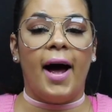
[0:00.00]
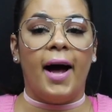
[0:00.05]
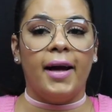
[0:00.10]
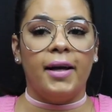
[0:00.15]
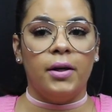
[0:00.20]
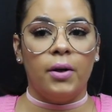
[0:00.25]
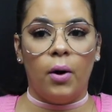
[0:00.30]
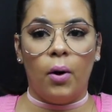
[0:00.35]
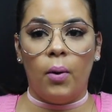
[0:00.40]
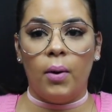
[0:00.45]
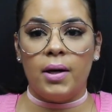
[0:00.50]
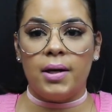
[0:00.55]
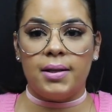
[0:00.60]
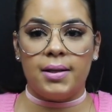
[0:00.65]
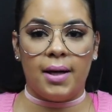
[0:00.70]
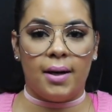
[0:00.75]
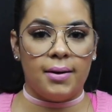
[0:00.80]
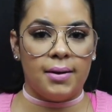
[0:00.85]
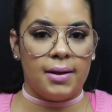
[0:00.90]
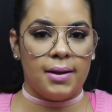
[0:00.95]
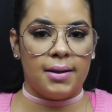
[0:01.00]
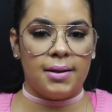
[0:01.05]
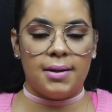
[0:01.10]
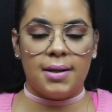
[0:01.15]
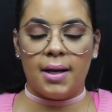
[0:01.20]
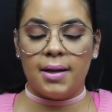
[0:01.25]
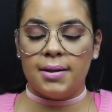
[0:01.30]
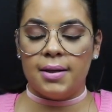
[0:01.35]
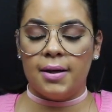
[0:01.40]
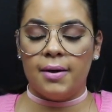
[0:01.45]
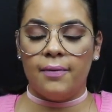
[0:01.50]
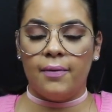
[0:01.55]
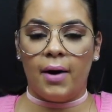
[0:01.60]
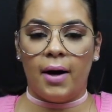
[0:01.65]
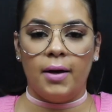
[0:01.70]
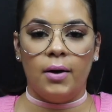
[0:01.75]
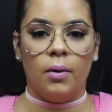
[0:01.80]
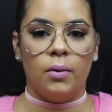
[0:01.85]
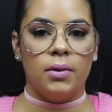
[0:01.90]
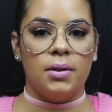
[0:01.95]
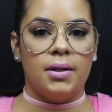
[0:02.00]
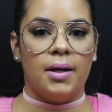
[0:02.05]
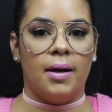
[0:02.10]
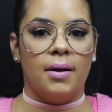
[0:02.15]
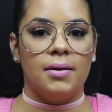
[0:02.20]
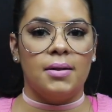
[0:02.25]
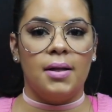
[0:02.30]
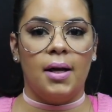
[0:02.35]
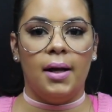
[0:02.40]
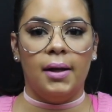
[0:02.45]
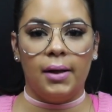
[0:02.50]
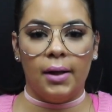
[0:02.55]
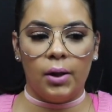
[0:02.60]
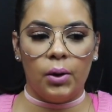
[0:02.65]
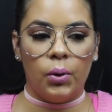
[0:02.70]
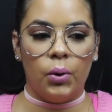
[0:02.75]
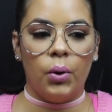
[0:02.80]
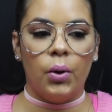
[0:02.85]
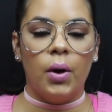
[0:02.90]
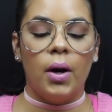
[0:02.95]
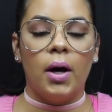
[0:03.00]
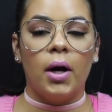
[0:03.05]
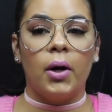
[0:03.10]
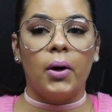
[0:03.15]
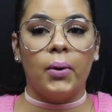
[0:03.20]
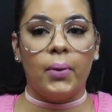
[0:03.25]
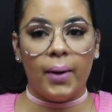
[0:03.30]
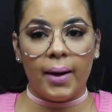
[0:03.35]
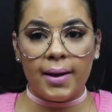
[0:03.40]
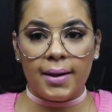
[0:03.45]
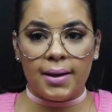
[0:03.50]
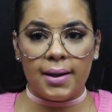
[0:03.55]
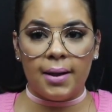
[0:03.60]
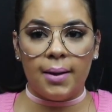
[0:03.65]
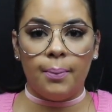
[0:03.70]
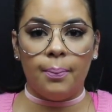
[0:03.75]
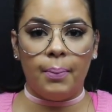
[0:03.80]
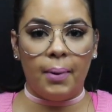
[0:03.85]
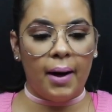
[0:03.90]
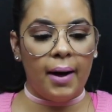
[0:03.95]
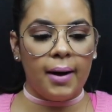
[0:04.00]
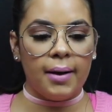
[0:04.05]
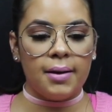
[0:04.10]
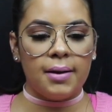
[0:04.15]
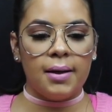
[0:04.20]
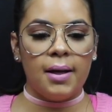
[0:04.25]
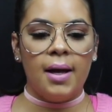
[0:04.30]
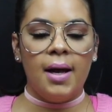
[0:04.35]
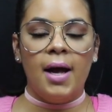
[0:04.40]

I know it sounds excessive, I know it sounds a little crazy, but